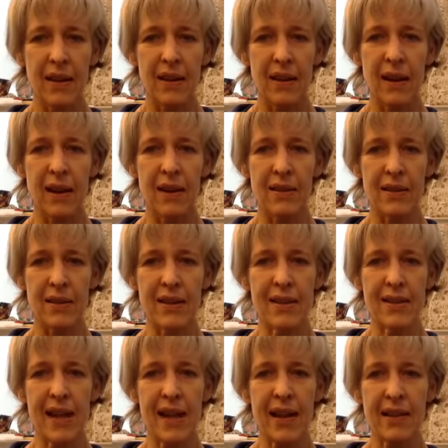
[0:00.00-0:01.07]
uh,
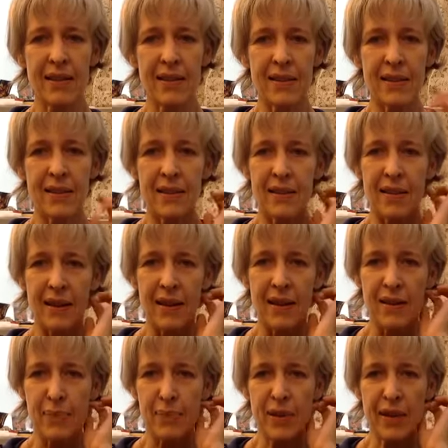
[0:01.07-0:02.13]
understand
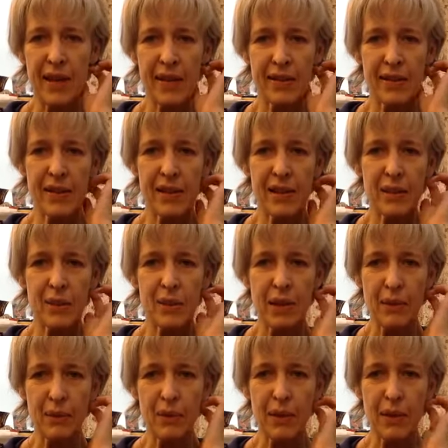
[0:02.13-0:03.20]
experientially what I,
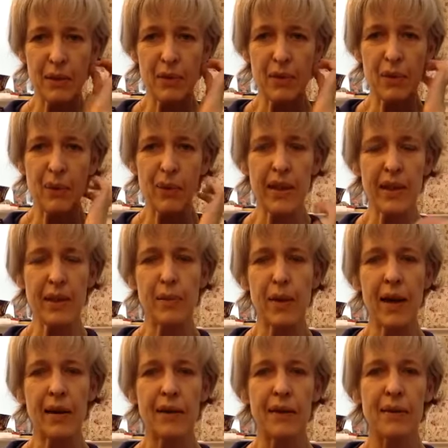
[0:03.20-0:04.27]
what I'm talking
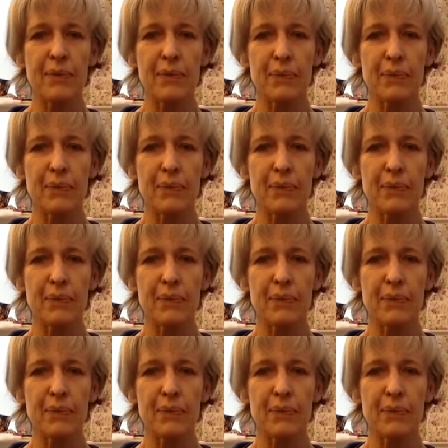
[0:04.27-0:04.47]
about.